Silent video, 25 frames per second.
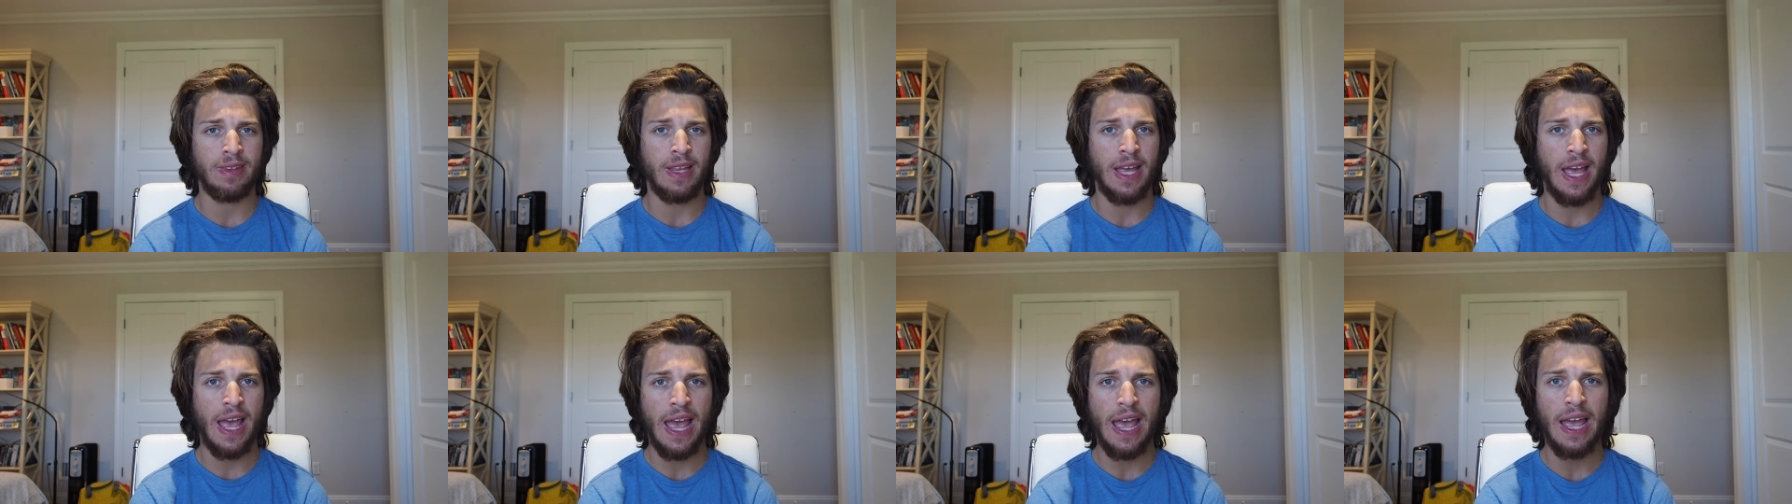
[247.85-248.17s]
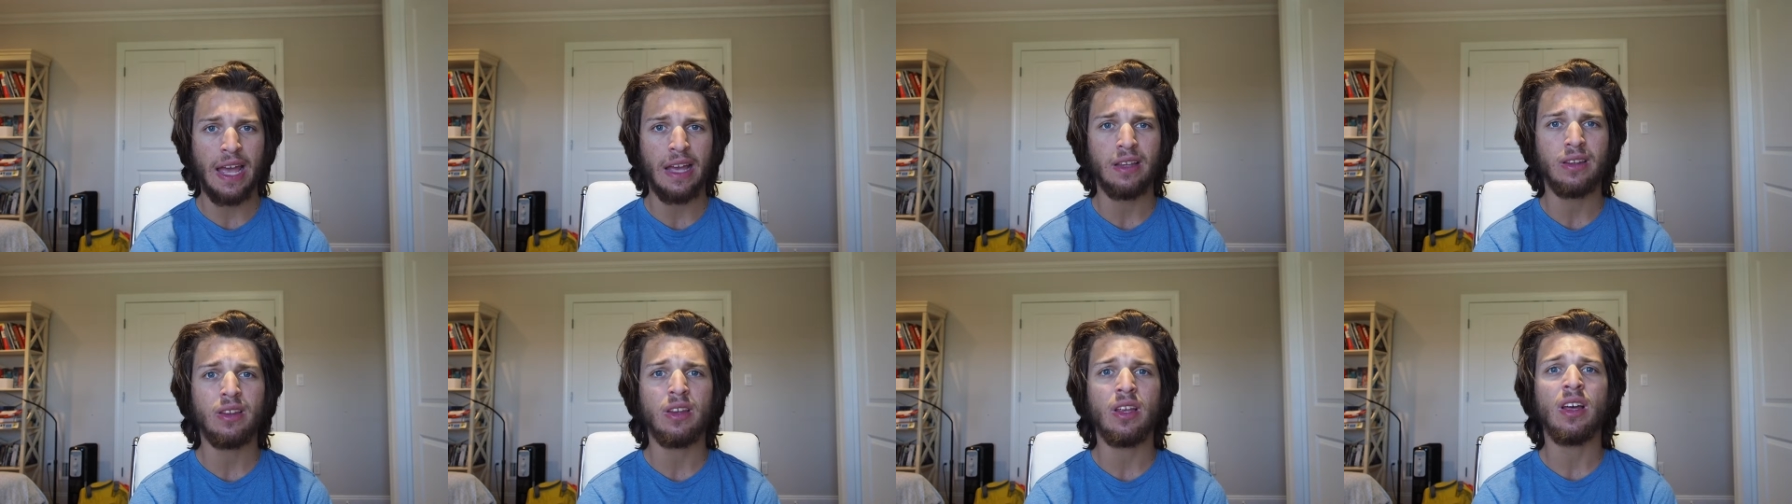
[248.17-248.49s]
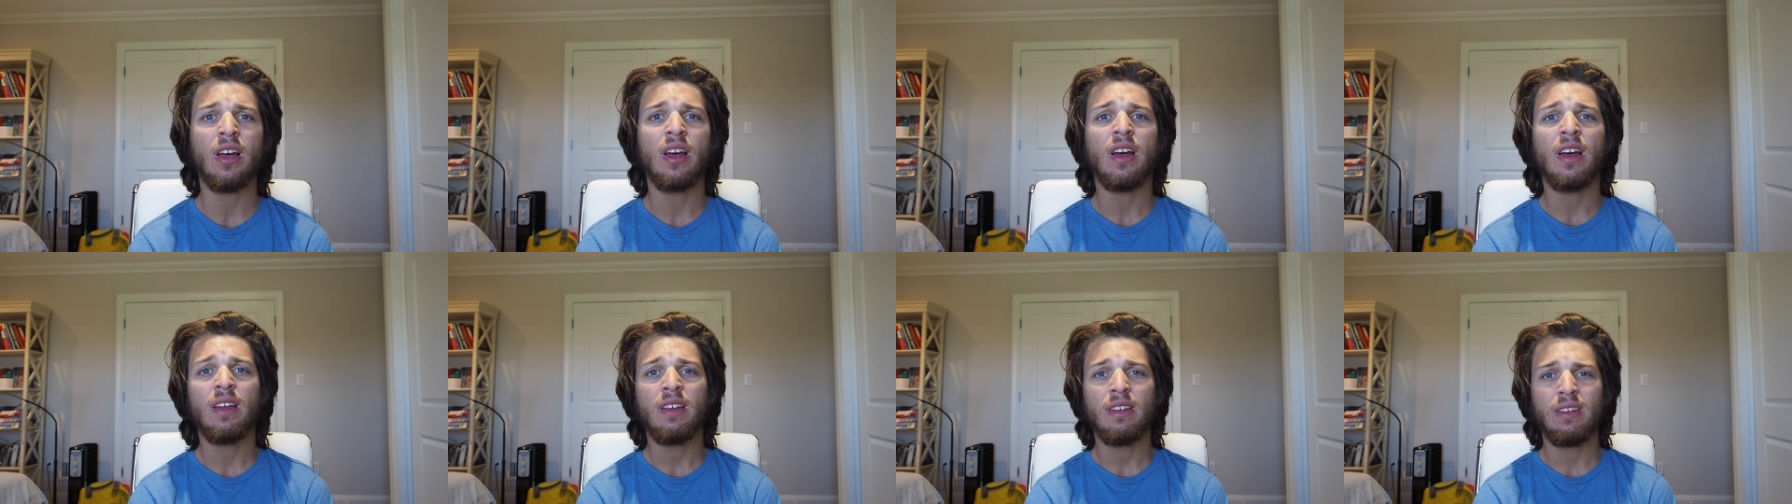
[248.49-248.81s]
tanked
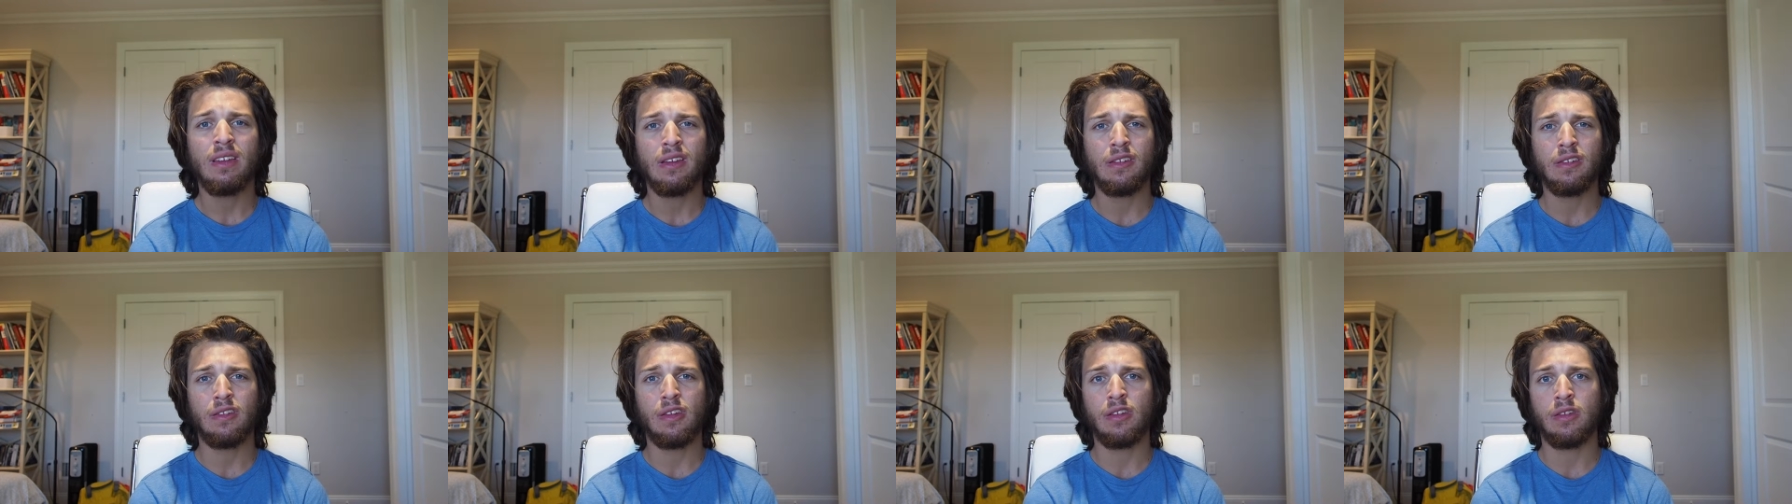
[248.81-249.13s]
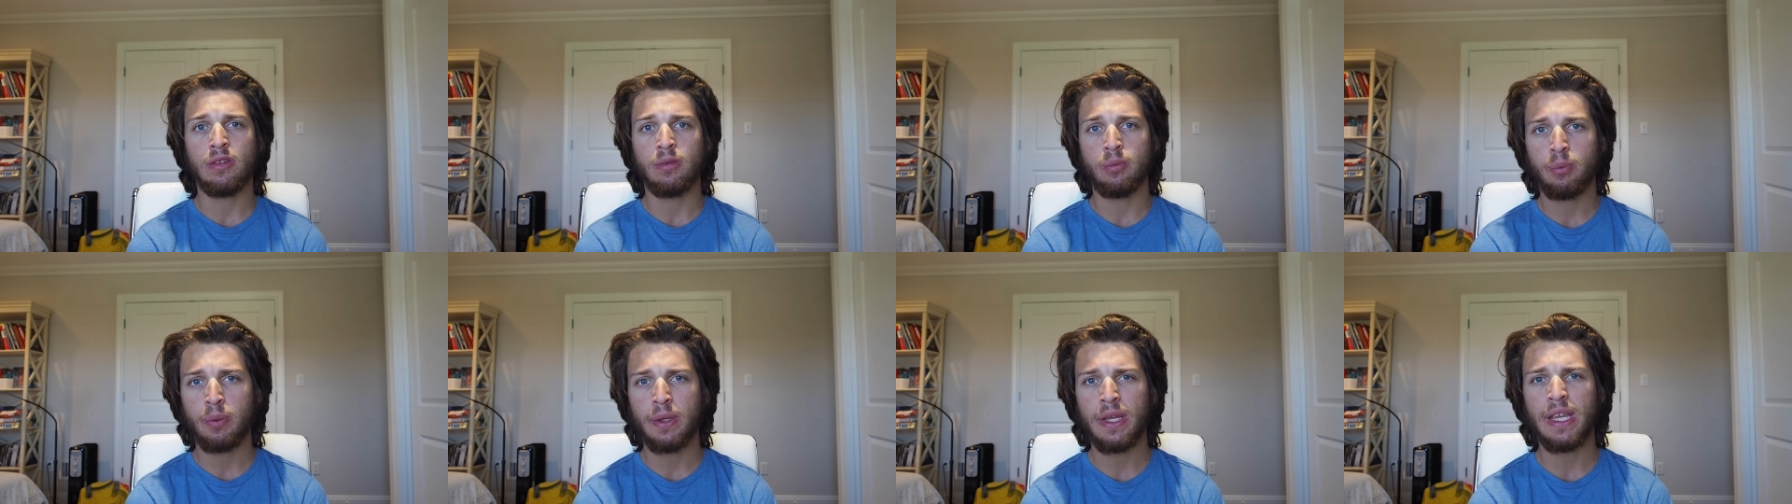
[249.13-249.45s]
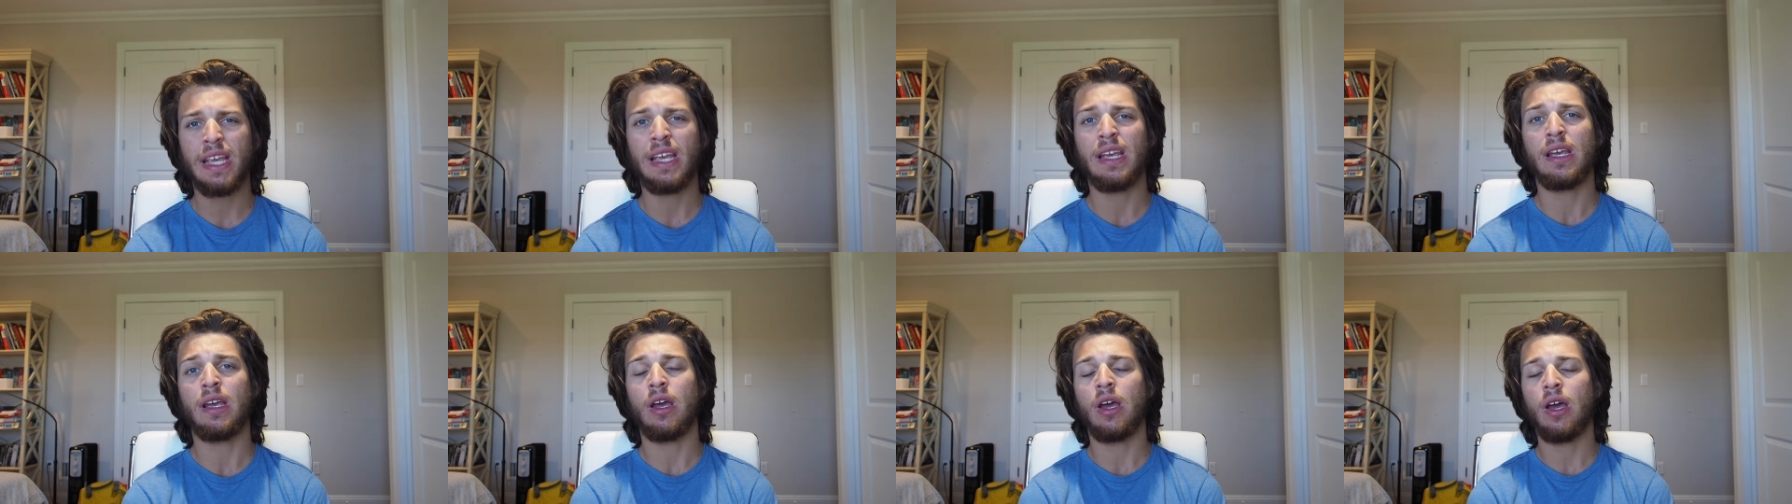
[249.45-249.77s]
since its
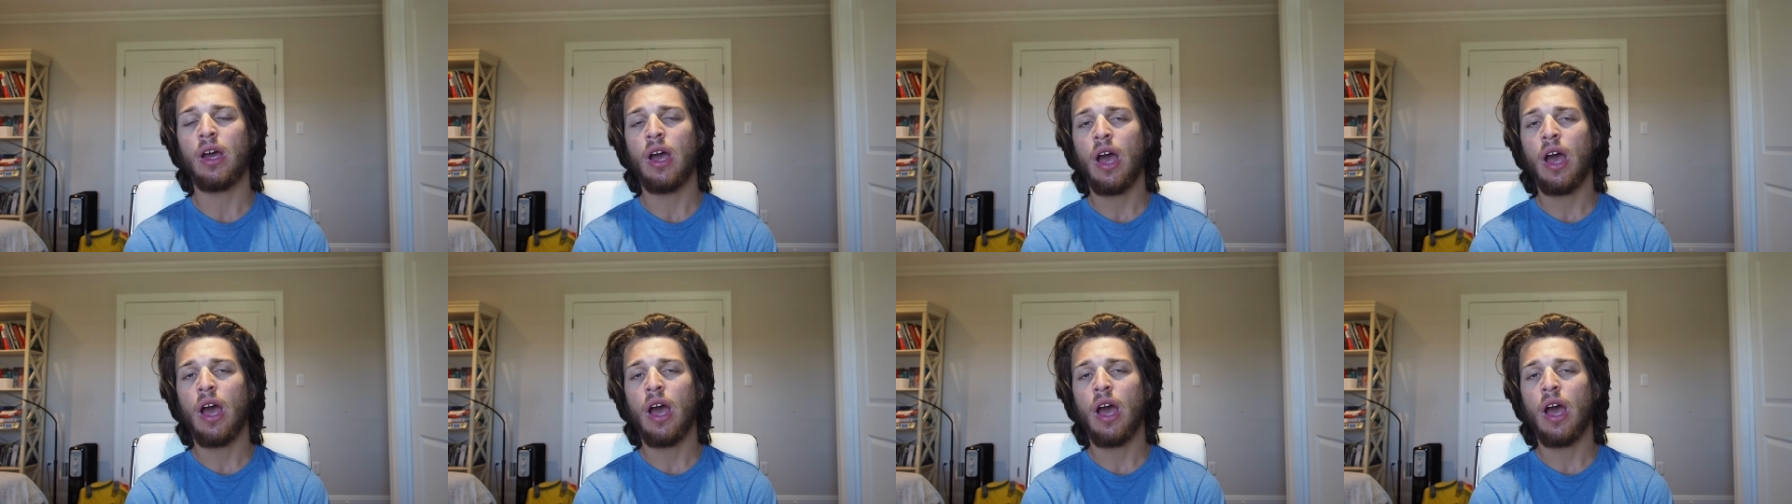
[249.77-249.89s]
peak,